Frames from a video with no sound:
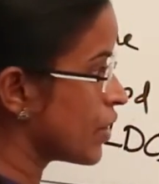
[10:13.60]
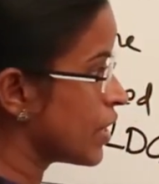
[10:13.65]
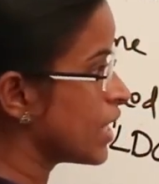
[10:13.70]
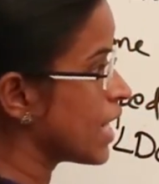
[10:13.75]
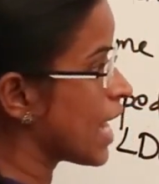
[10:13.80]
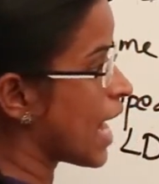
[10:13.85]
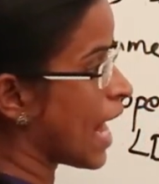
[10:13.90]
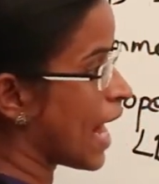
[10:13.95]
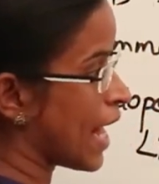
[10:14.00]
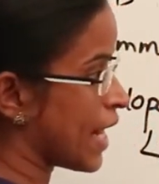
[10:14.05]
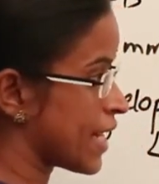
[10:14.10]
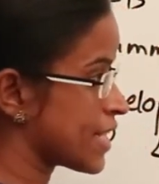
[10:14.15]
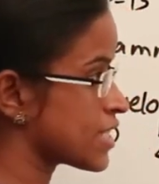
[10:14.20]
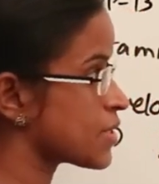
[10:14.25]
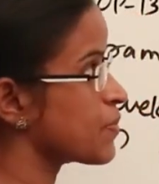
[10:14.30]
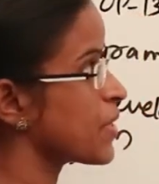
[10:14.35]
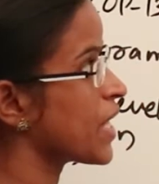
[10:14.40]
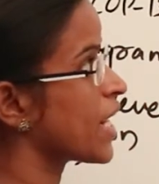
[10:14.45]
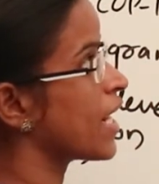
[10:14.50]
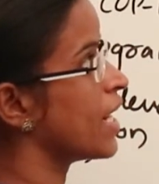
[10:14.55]
One
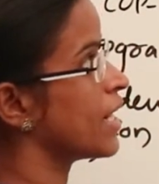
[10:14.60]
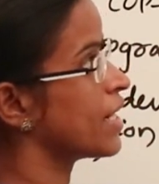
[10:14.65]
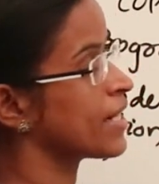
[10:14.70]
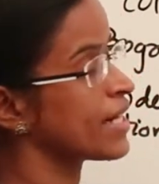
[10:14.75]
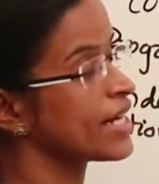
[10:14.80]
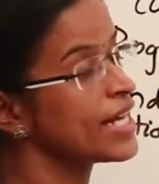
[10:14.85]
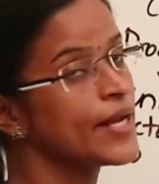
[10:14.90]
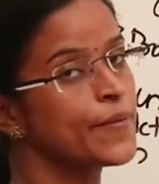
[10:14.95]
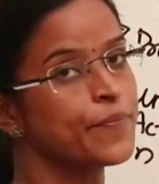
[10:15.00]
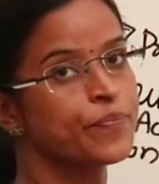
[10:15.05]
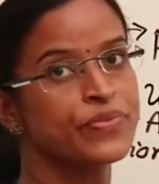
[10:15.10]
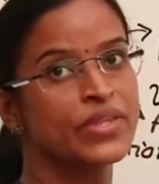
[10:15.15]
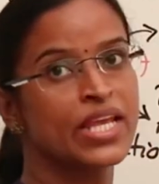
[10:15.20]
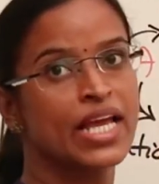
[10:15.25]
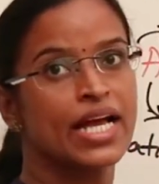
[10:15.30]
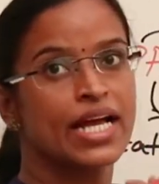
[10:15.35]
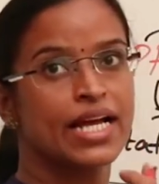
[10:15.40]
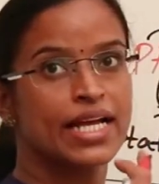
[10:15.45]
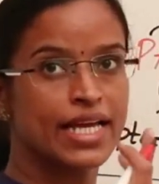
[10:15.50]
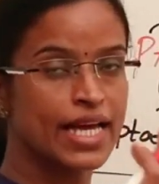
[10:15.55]
Annex B country
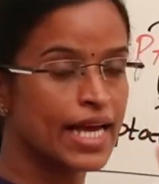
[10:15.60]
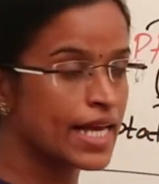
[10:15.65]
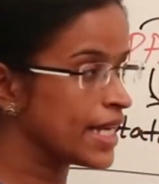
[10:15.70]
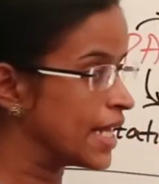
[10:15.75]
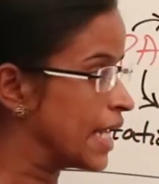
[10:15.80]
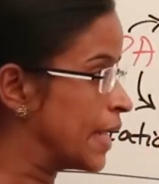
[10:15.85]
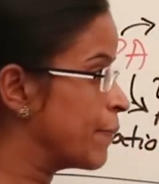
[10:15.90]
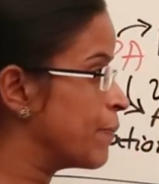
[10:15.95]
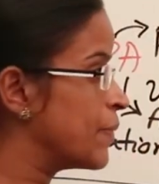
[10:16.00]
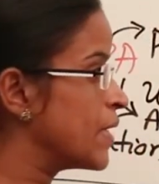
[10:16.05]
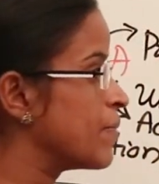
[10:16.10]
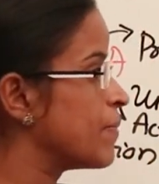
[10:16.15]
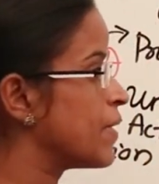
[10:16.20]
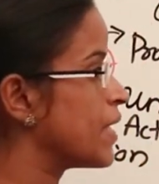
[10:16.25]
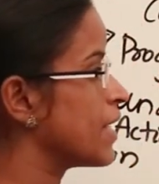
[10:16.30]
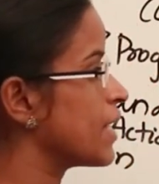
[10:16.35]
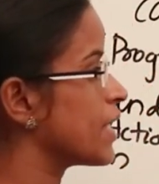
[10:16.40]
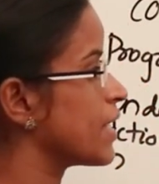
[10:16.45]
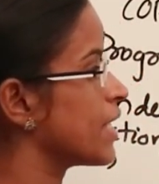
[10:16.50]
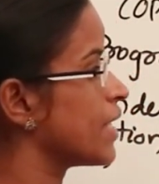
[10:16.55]
can
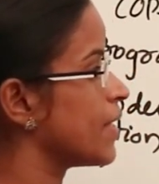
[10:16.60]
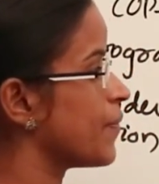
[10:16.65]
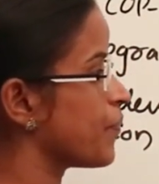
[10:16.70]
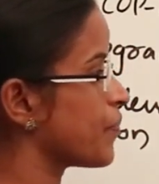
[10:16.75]
implement